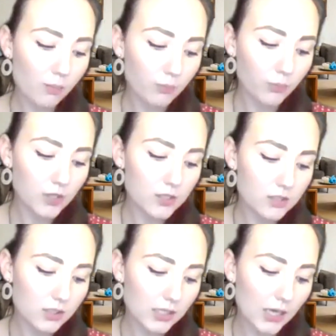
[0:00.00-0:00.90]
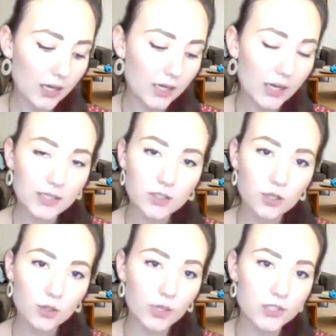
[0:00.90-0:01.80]
But yeah, last 2
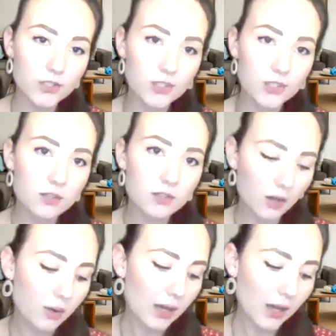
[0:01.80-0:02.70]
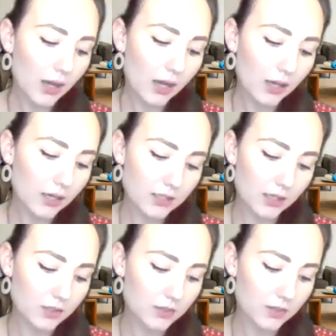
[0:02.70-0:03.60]
questions. So
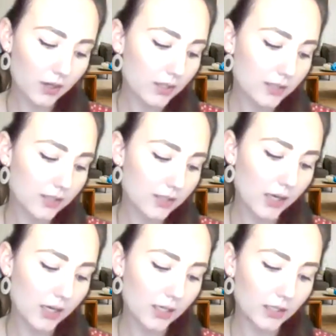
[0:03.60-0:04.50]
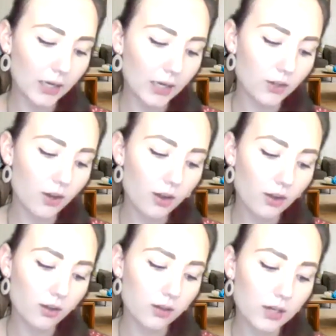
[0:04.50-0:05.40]
Alexandra is saying that her
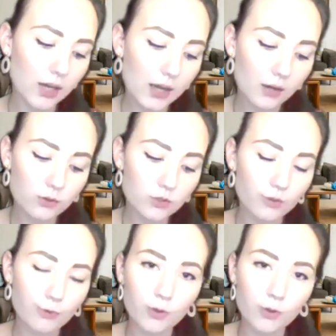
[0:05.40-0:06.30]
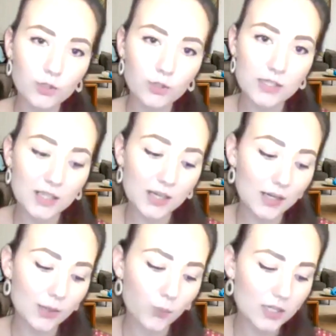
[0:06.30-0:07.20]
lounge floor to
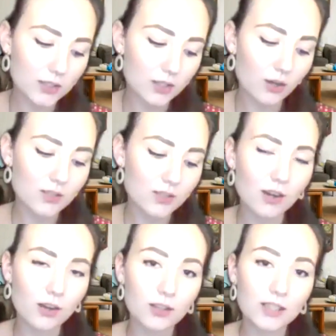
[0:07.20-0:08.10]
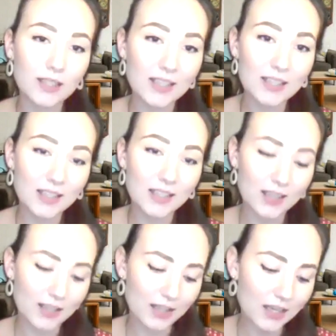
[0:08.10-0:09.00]
ceiling windows are leaking
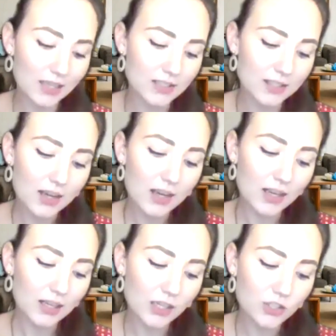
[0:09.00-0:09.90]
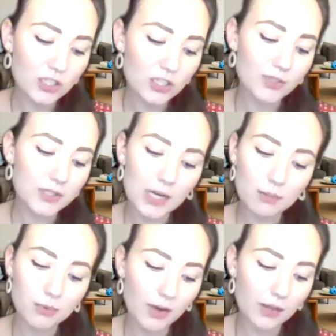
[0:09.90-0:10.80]
heat. Can she put
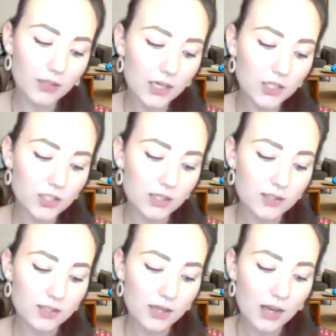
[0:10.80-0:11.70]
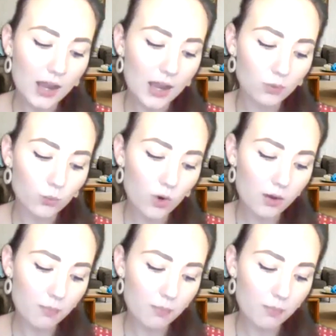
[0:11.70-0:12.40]
tape around the edges? And what